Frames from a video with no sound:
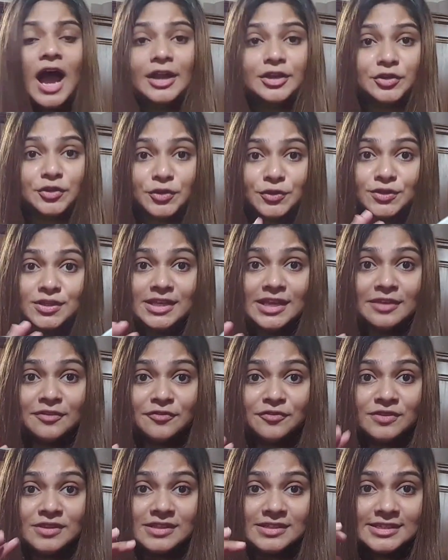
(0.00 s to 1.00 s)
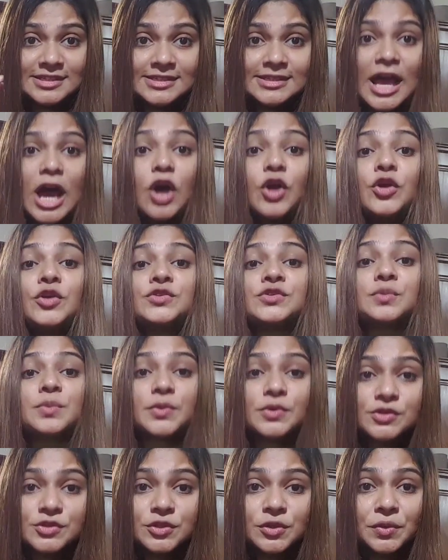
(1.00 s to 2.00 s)
I don't know if this is how you're
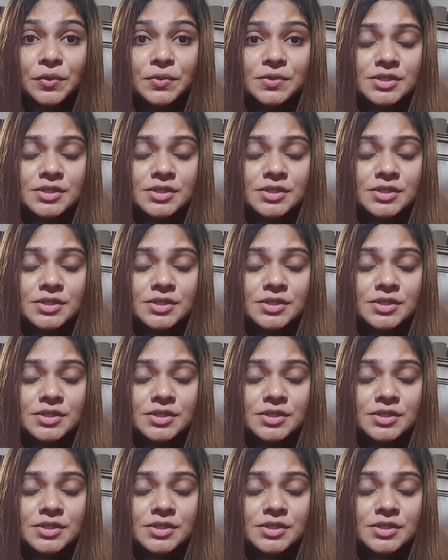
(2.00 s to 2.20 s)
supposed